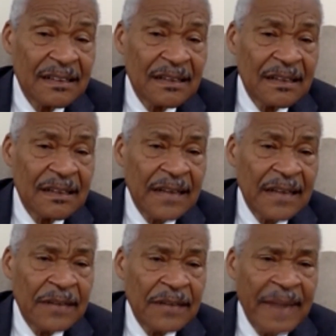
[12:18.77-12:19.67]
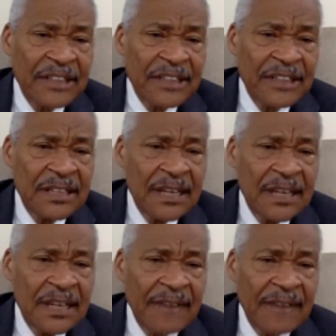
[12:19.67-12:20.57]
Can you imagine having
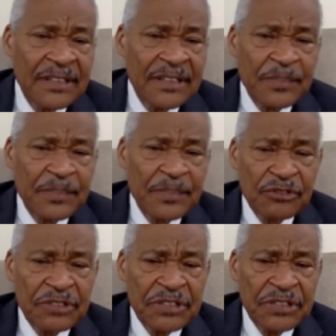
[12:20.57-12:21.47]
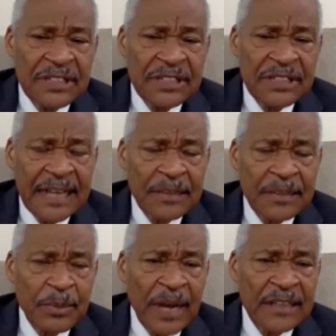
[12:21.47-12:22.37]
spent 3 years in an
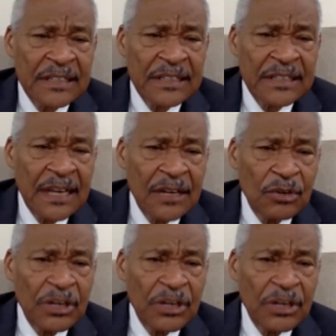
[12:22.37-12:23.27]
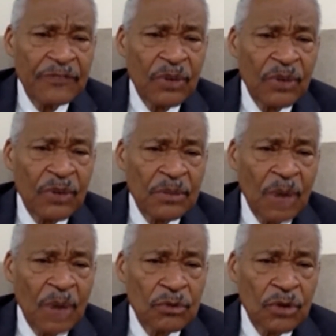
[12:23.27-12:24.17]
enterprise looking for some
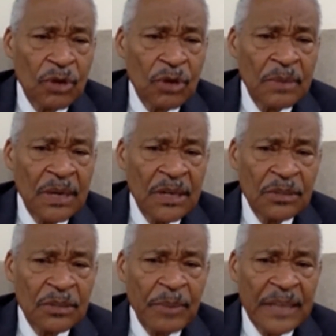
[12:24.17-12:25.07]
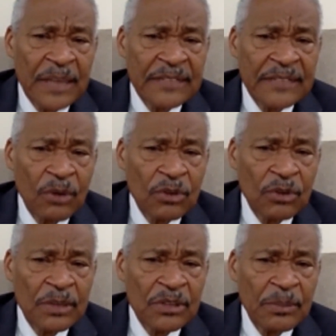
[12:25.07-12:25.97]
outcome, some positive outcome at
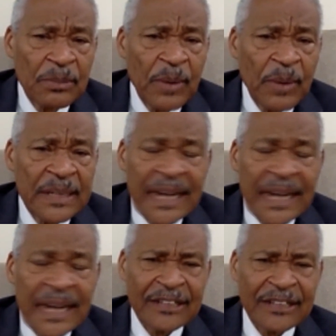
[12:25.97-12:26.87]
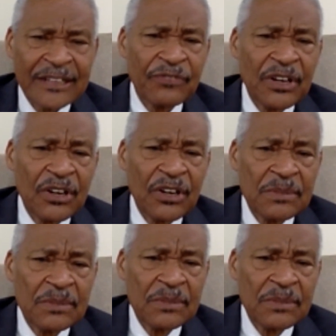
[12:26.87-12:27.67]
some point, and nothing comes of it?